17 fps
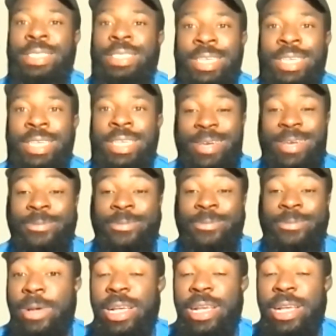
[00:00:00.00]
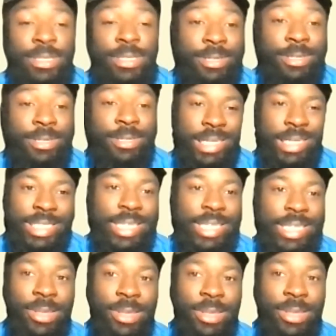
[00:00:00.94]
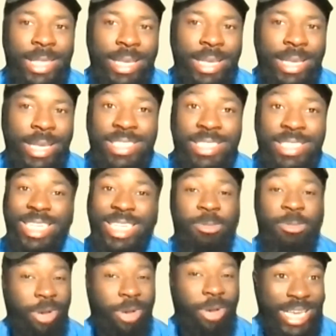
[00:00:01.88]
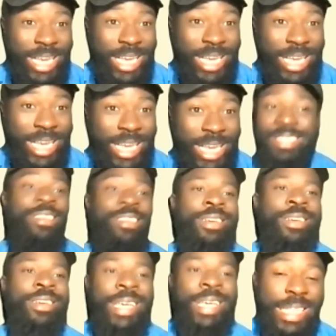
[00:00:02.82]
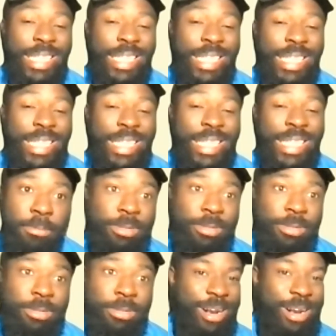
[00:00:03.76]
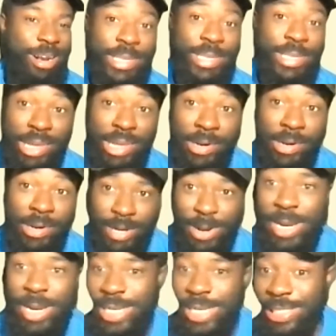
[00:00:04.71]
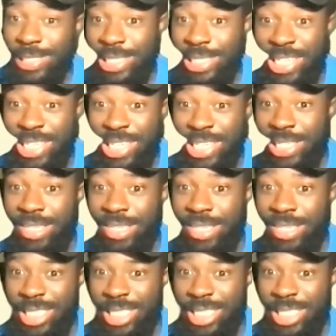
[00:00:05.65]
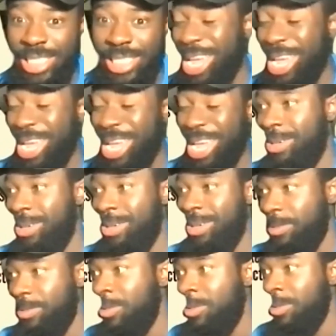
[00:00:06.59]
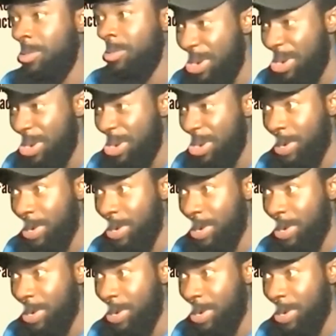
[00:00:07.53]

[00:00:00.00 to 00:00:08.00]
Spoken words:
a master class because I know that his pockets got the mumps. I already know. Kirk Cousins' agent gets paid very well.